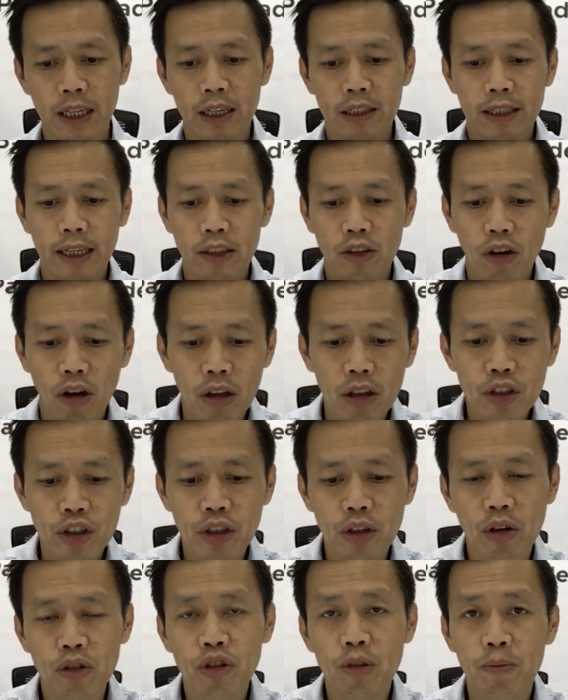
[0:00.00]
Technology
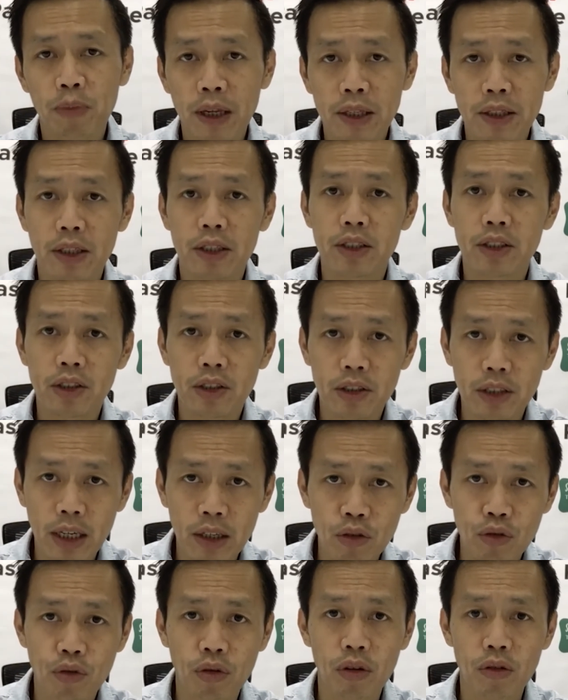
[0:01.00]
also plays a
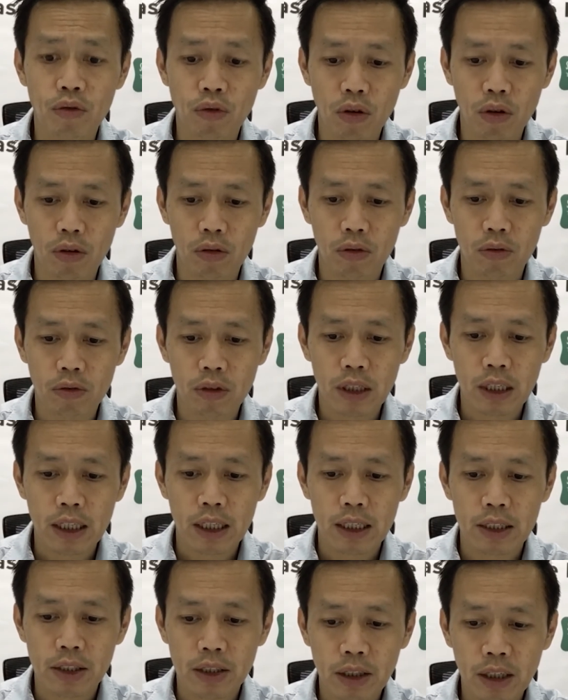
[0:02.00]
central role
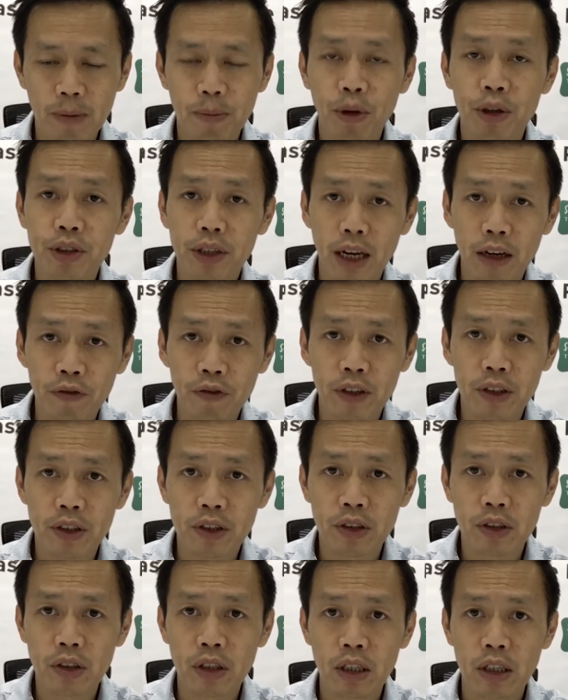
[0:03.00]
in Singapore's
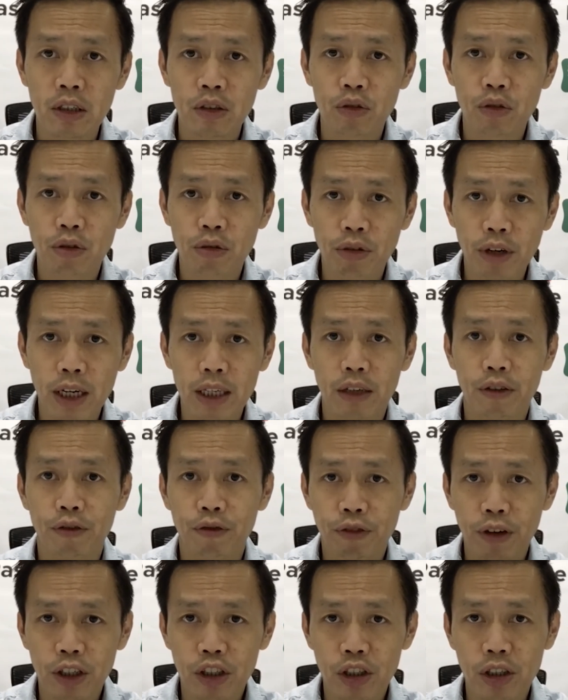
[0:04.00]
efforts to create a
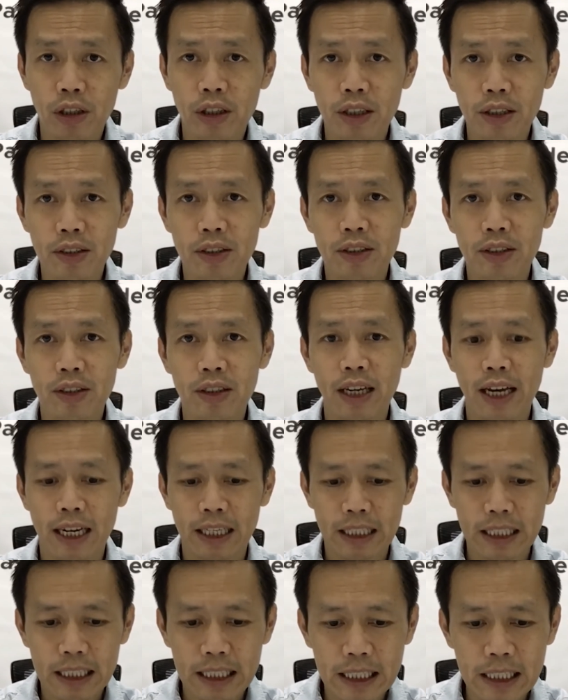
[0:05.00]
frictionless and
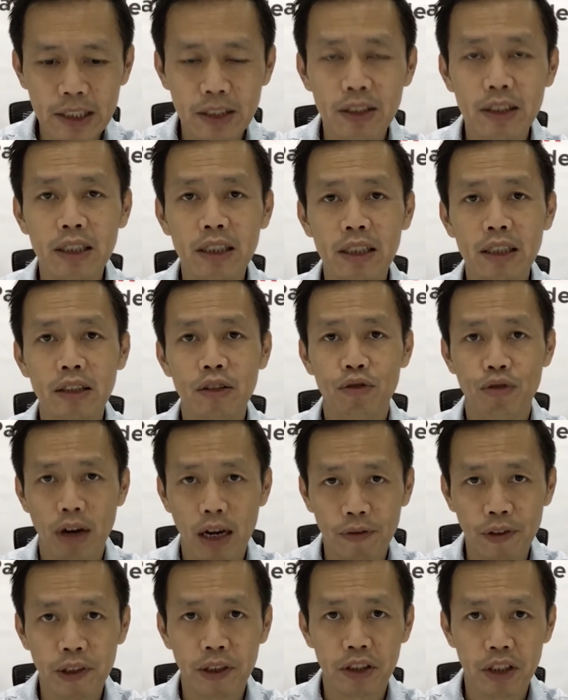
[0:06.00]
easy
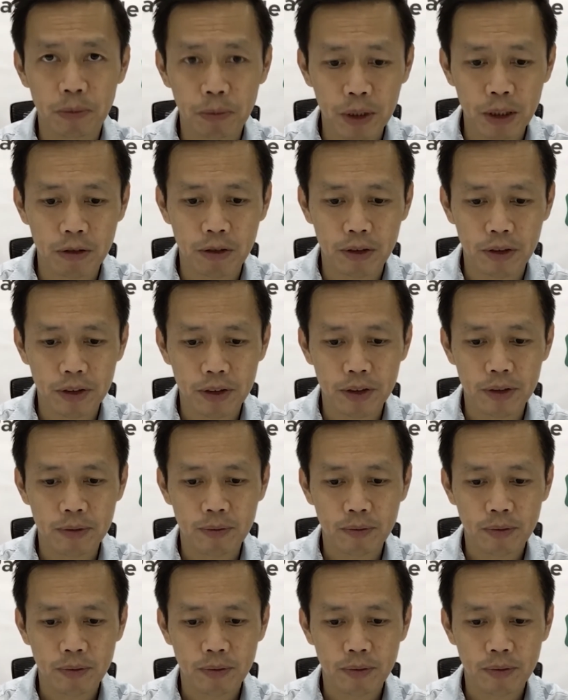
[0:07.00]
travel experience.